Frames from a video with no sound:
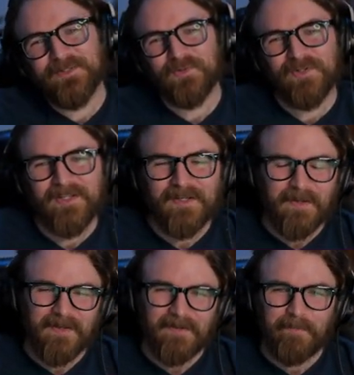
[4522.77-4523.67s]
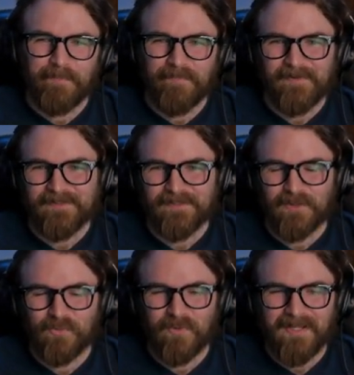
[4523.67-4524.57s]
I was, I was like really
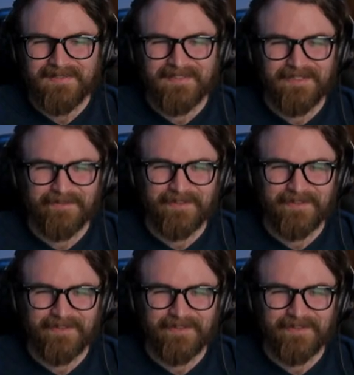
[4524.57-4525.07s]
red run, geared